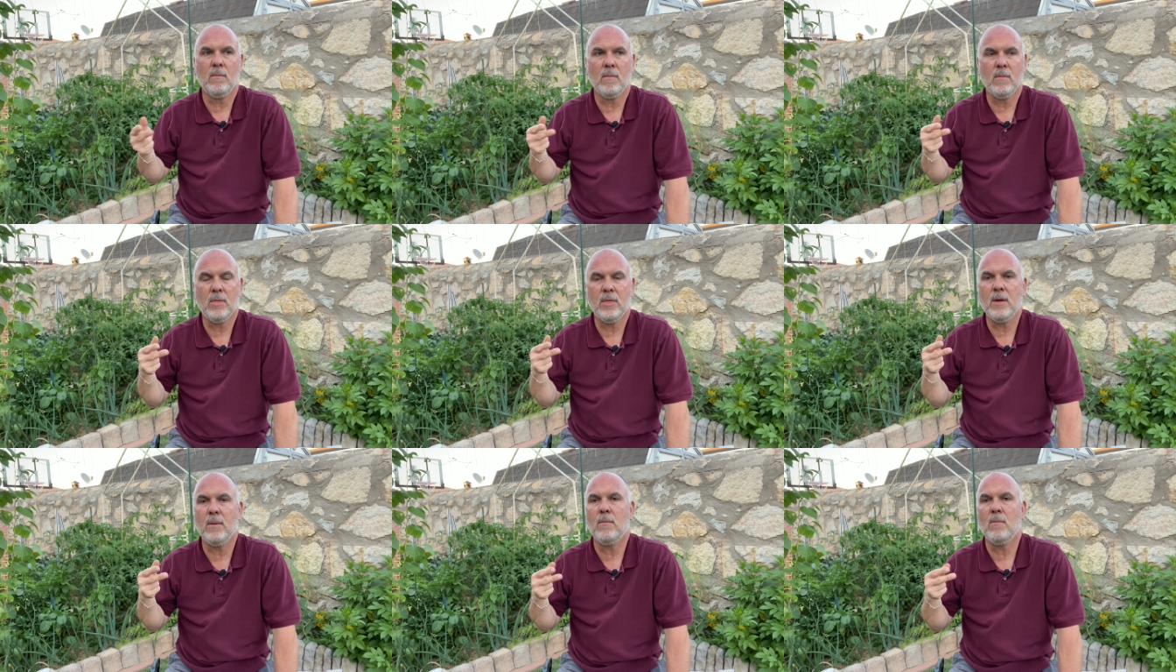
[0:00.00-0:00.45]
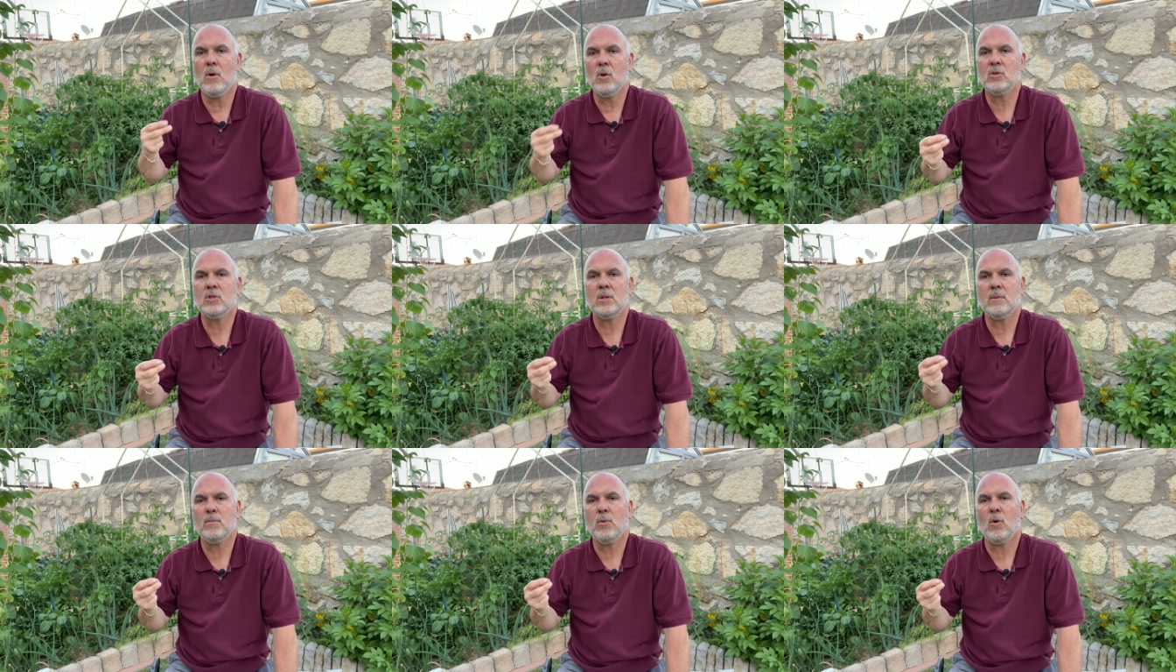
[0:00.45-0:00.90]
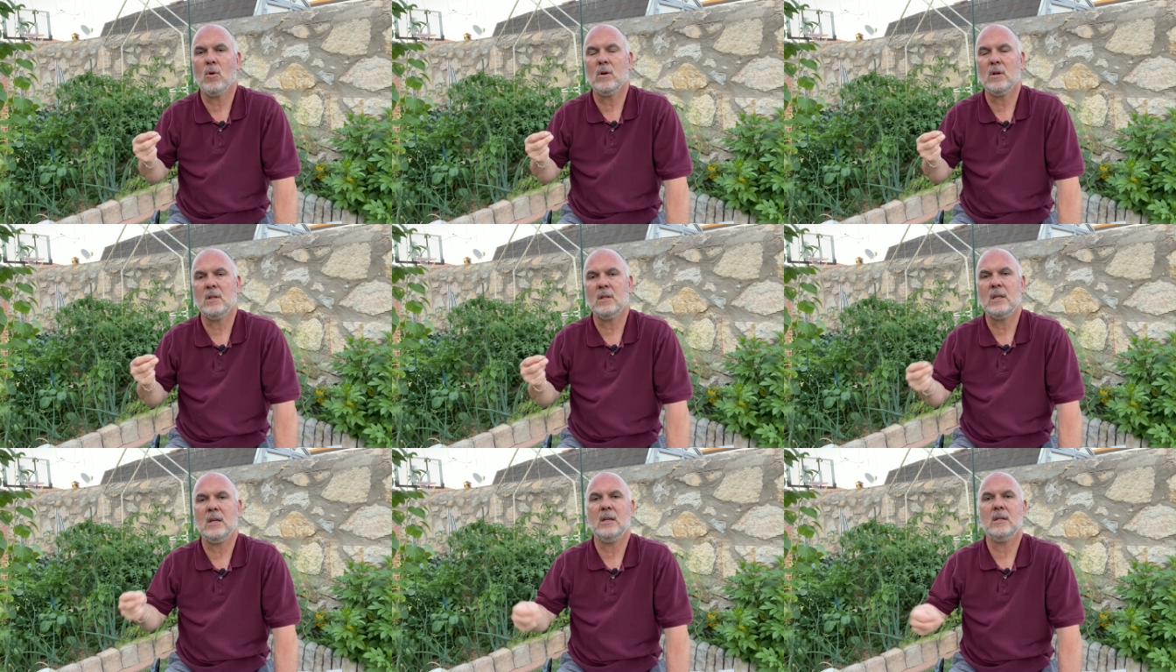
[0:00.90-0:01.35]
the most
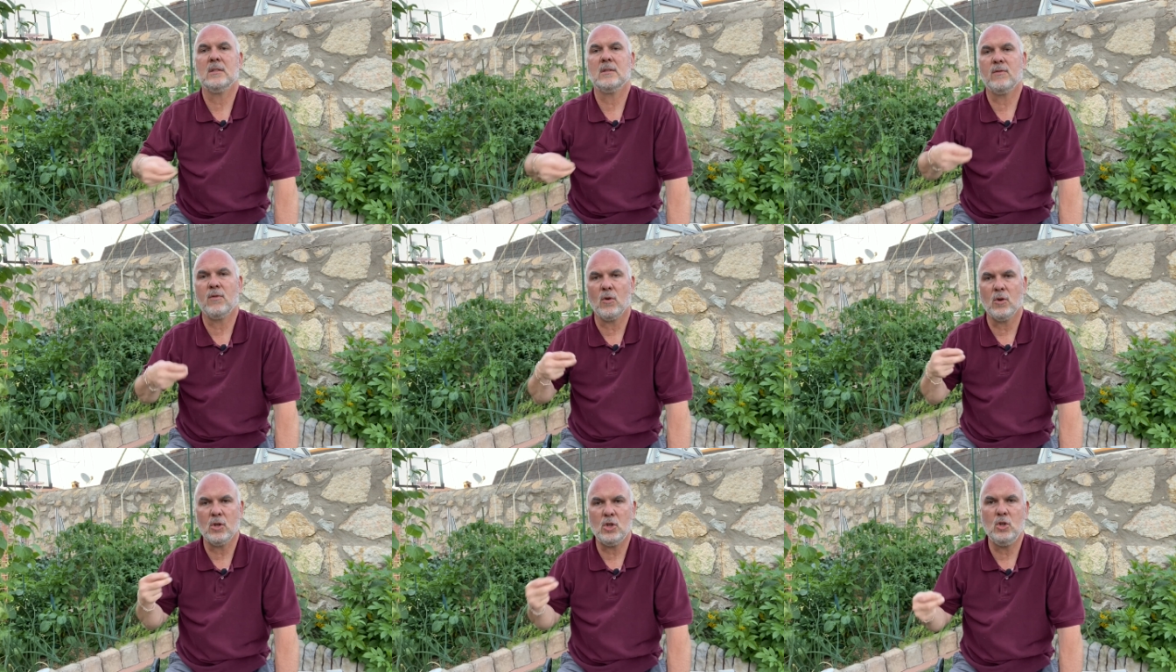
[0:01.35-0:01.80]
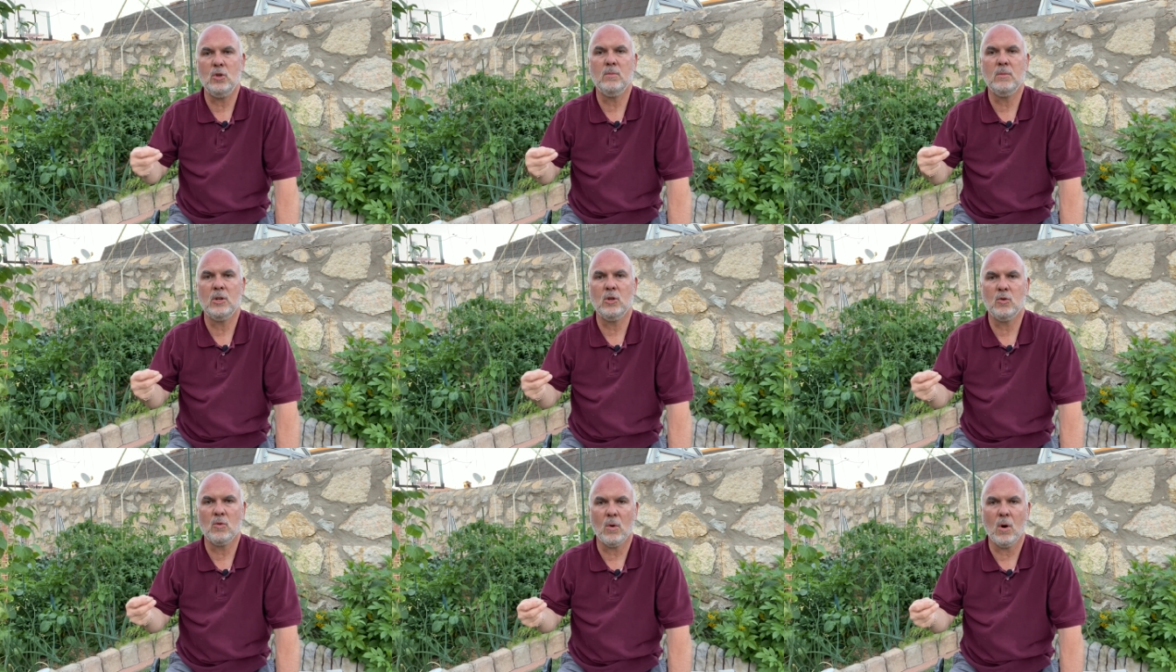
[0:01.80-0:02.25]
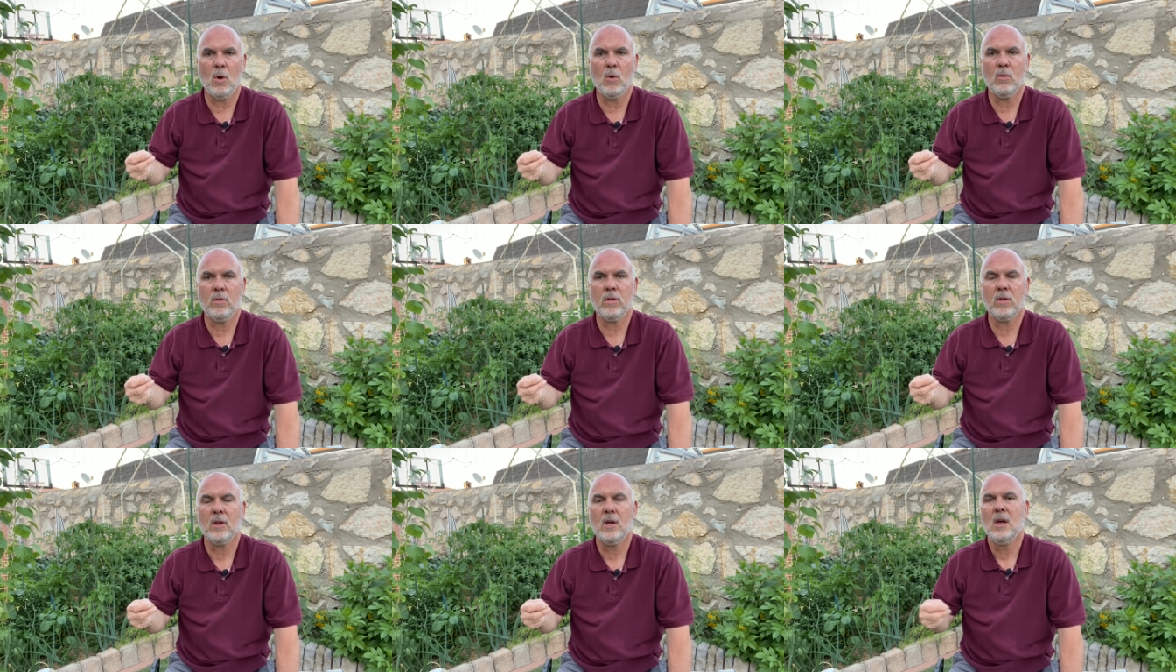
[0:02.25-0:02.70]
important things for human
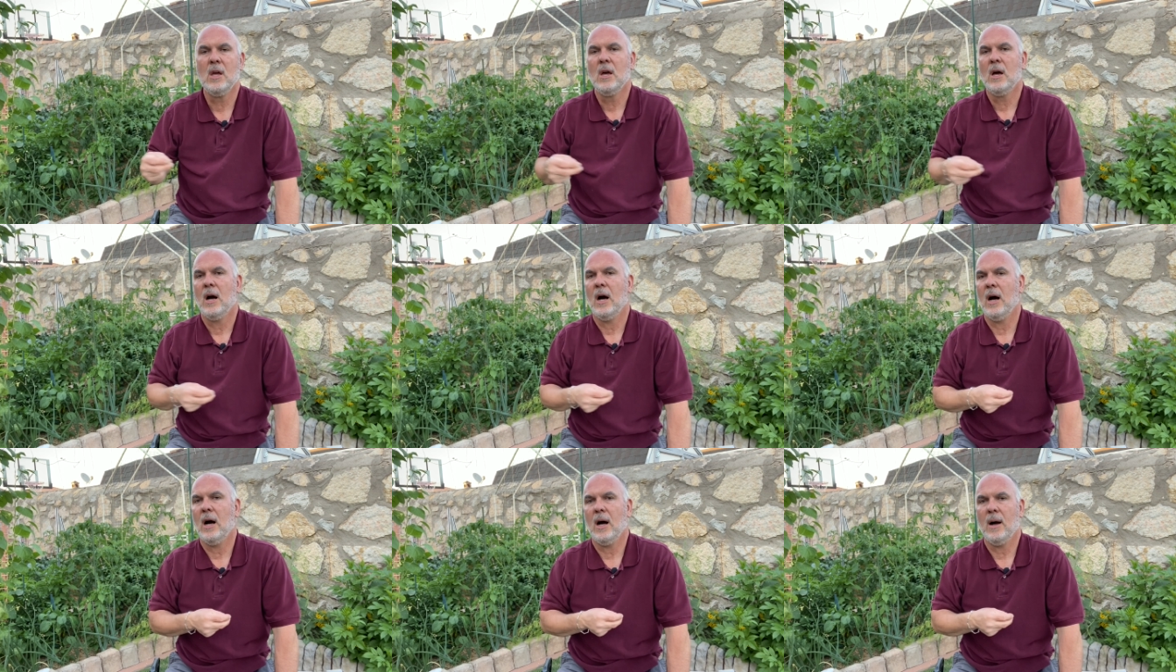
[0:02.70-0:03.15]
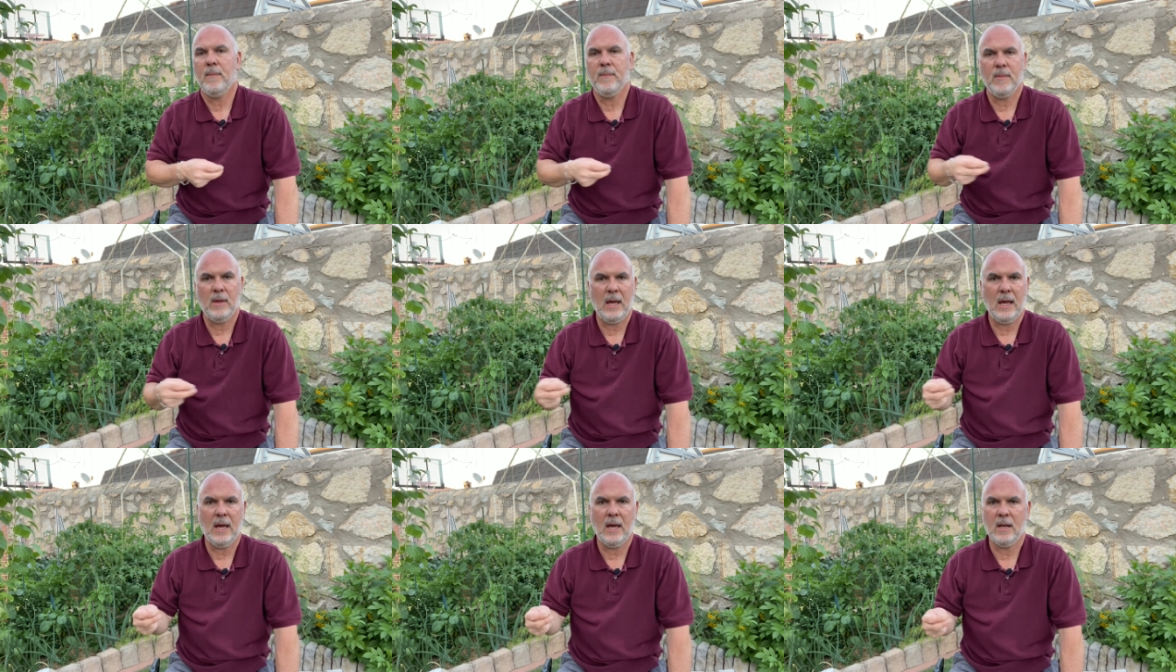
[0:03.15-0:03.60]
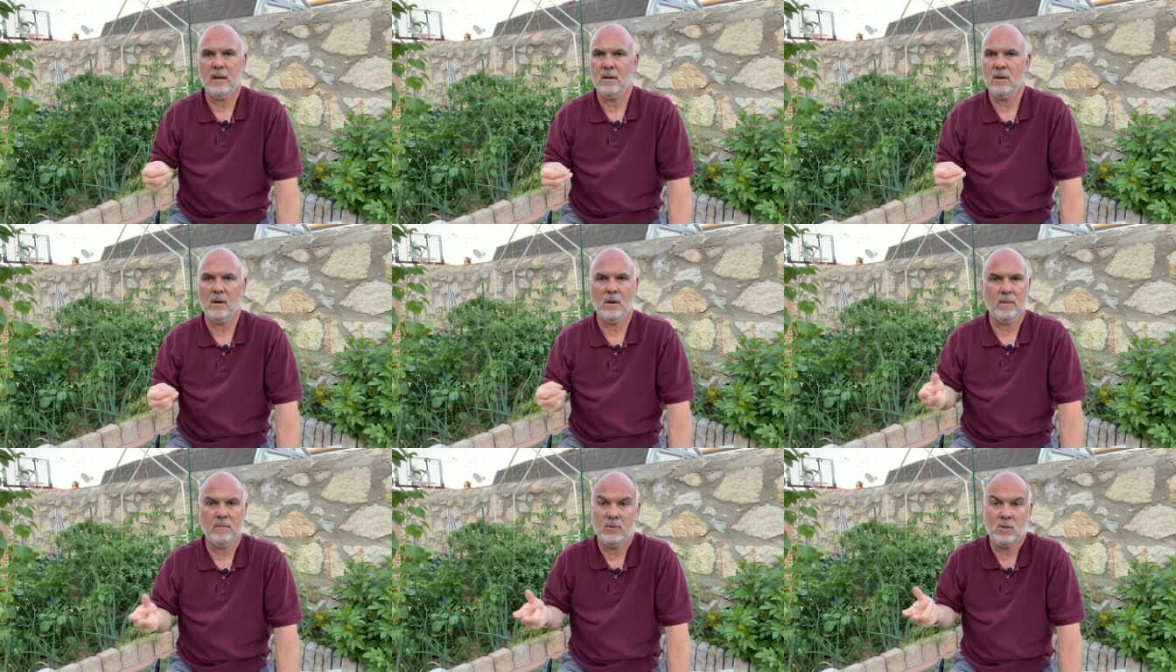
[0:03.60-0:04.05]
growth um, and
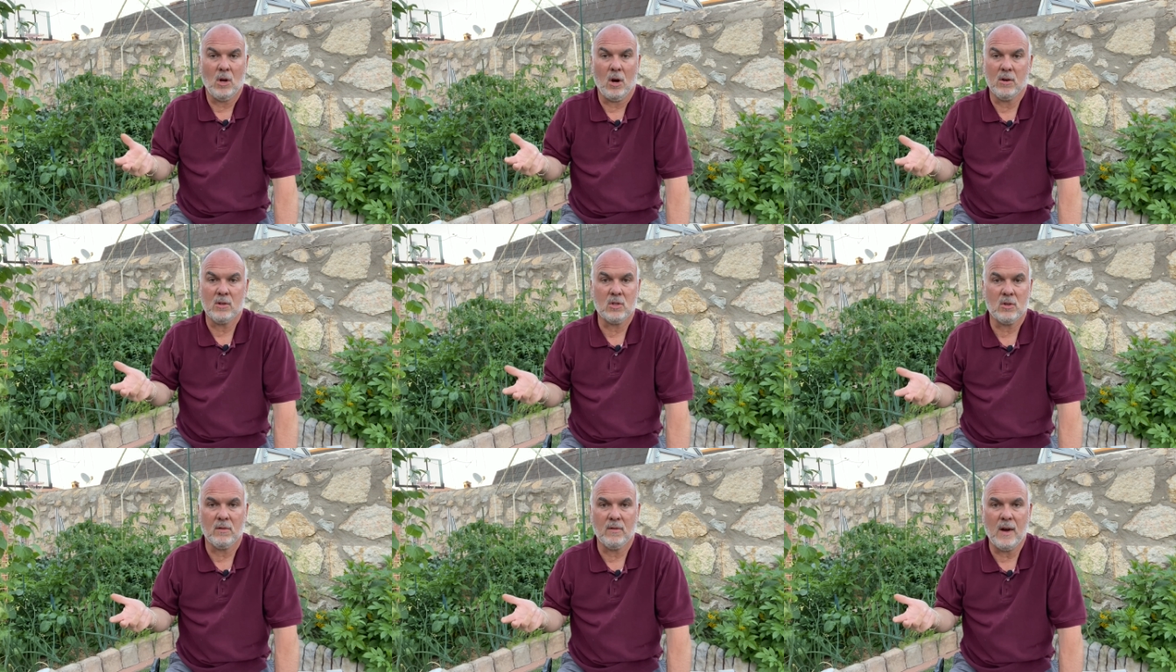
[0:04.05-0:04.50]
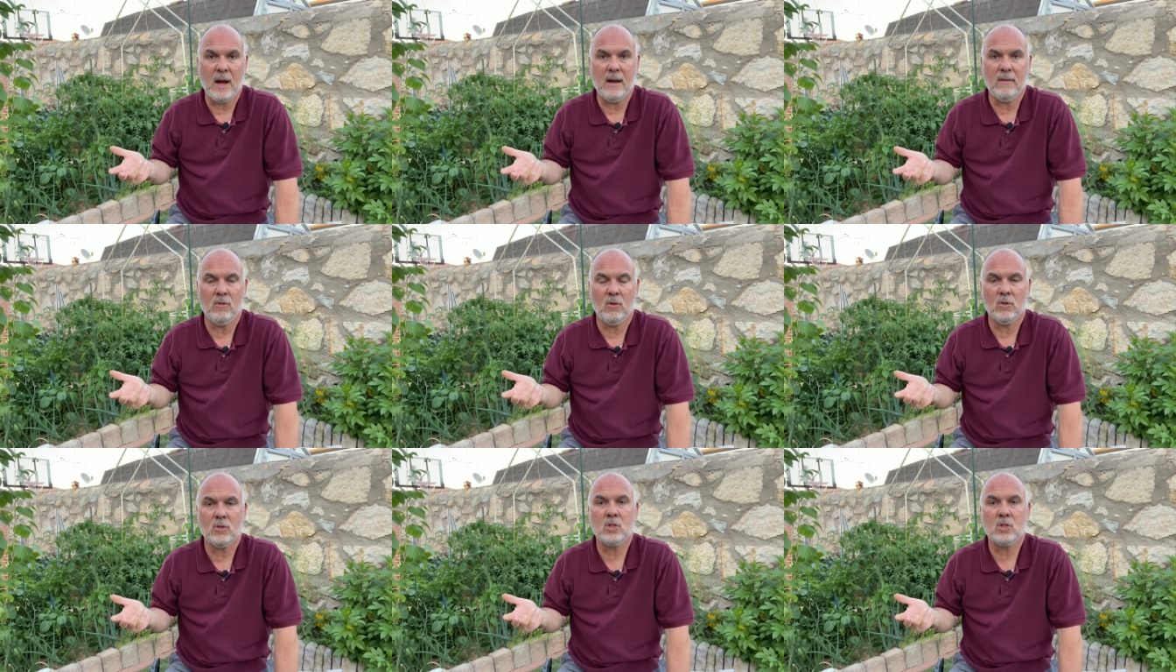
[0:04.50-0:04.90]
uh, our survival.